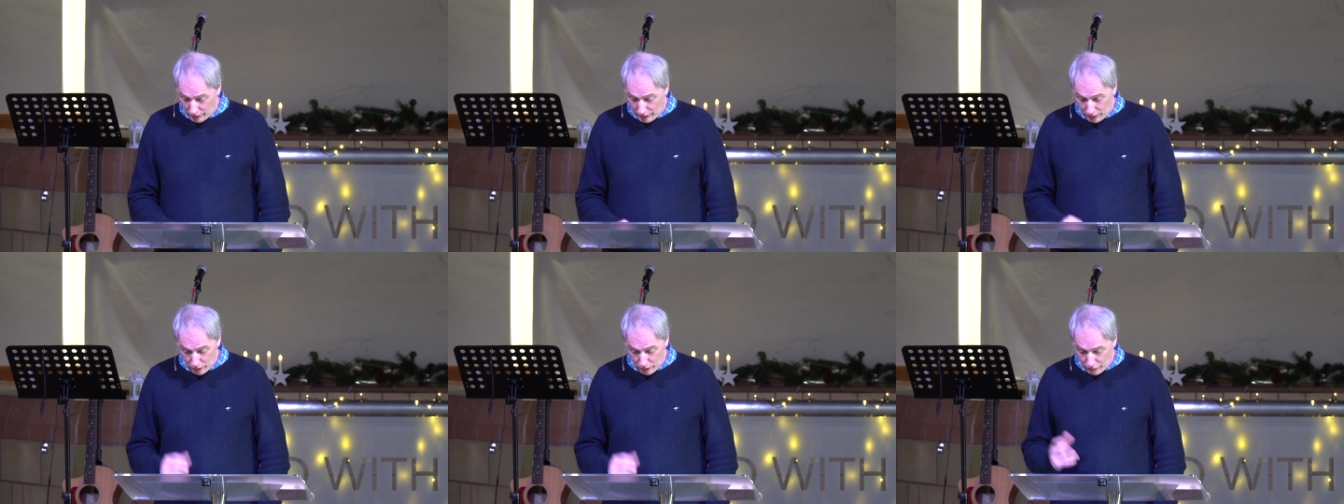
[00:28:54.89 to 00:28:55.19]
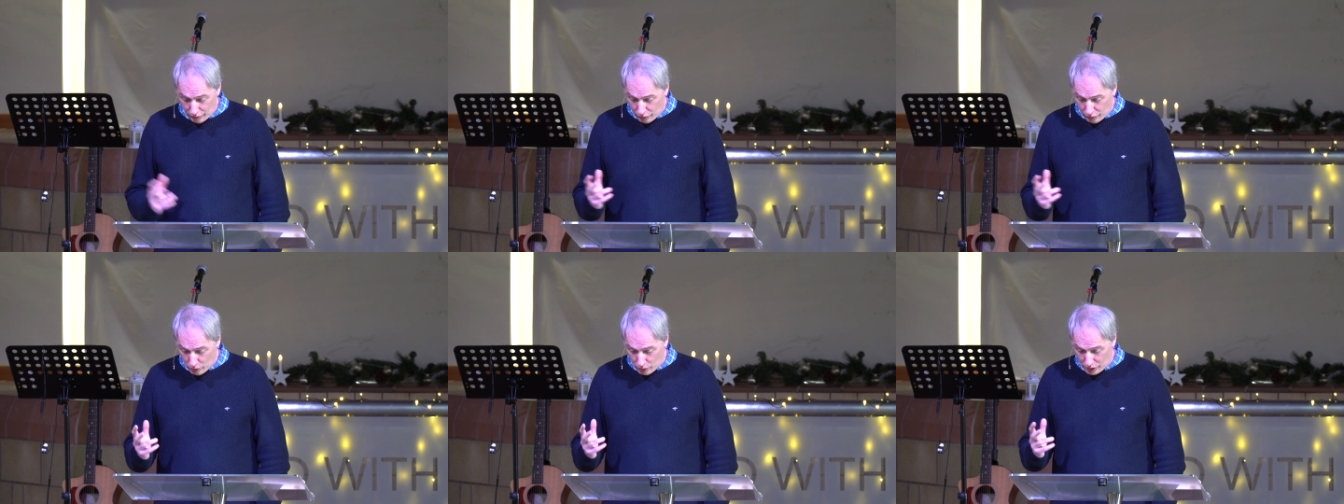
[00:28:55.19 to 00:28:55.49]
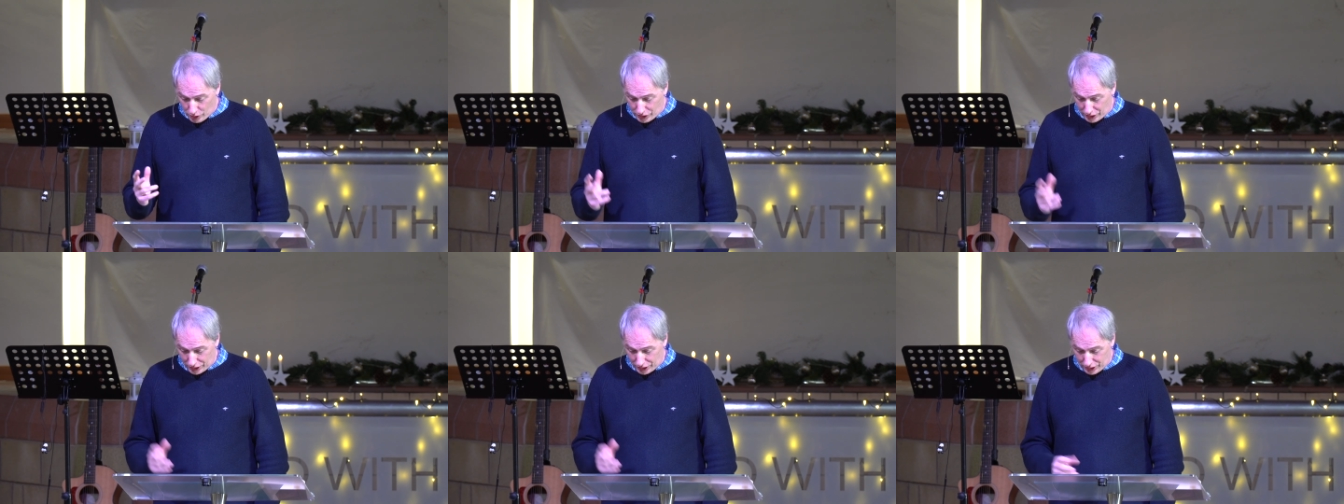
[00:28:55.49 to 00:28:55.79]
in Luke
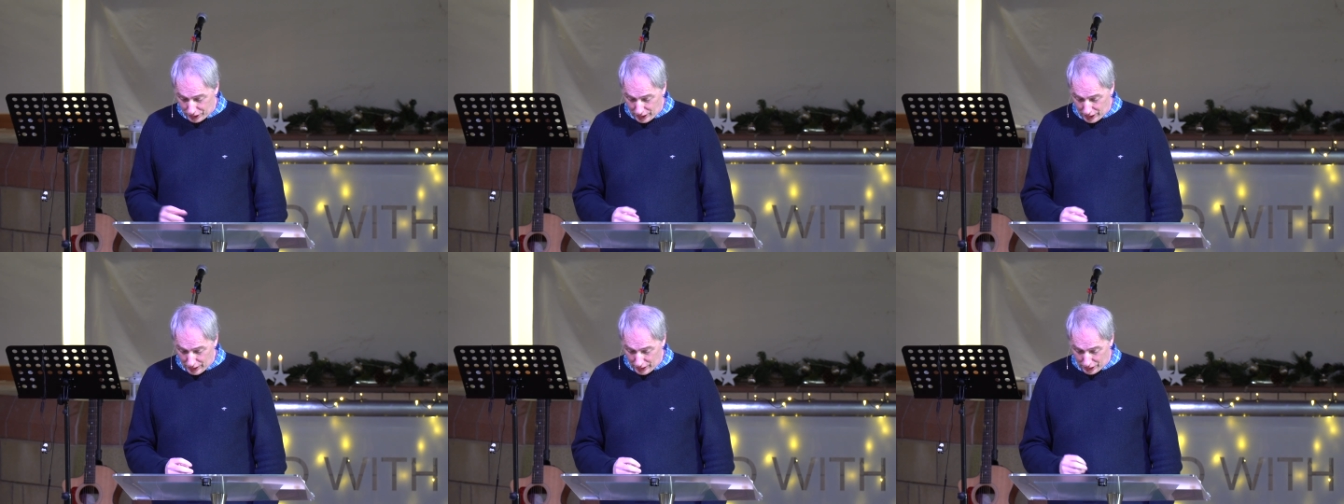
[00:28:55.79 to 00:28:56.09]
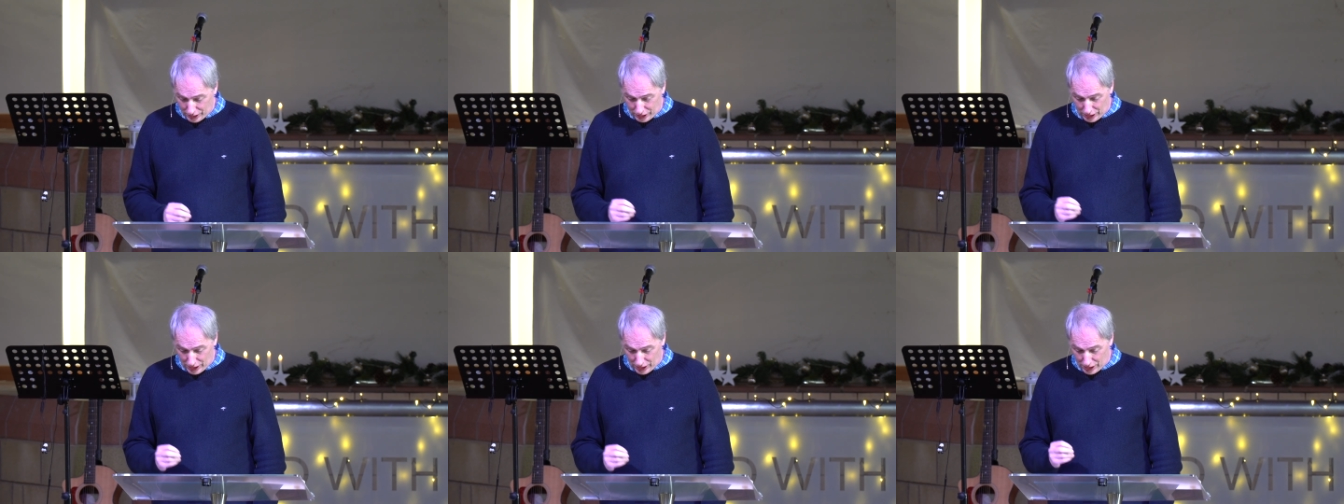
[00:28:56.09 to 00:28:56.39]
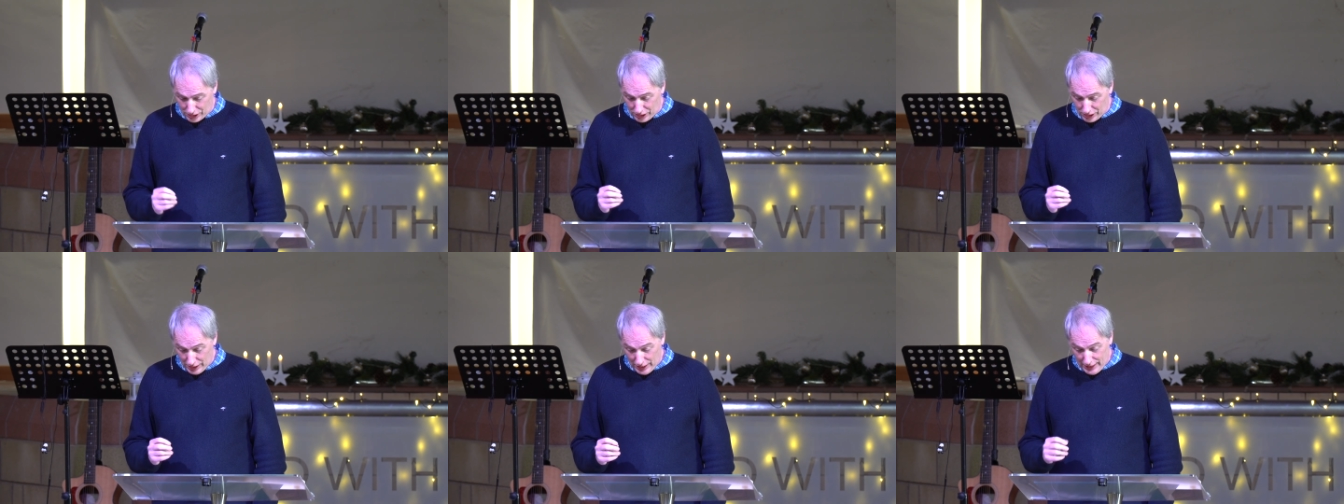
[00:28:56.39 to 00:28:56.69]
4:16 it
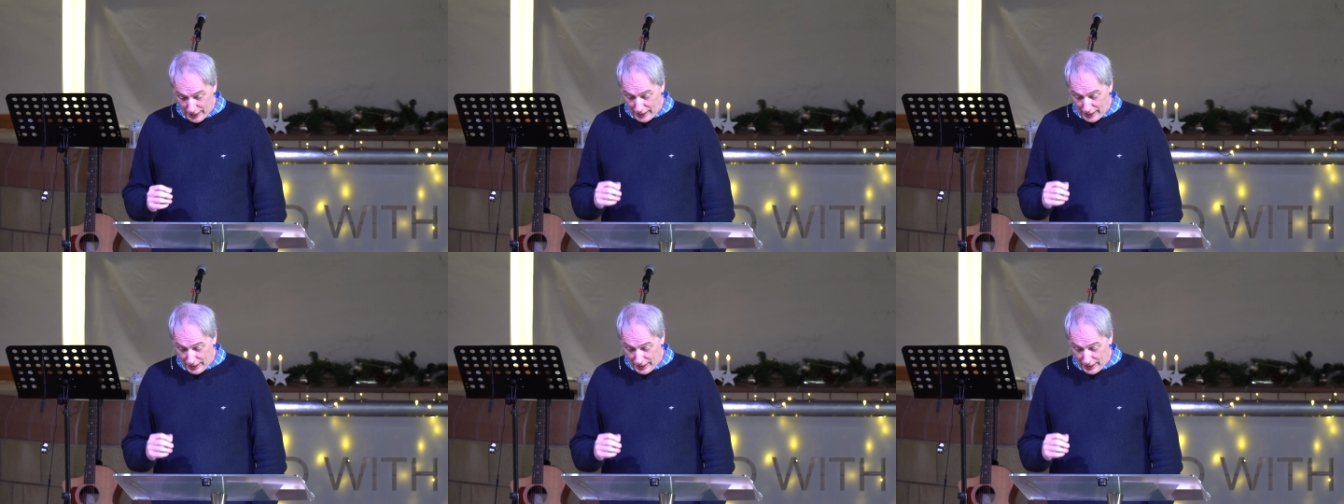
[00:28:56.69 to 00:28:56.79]
says,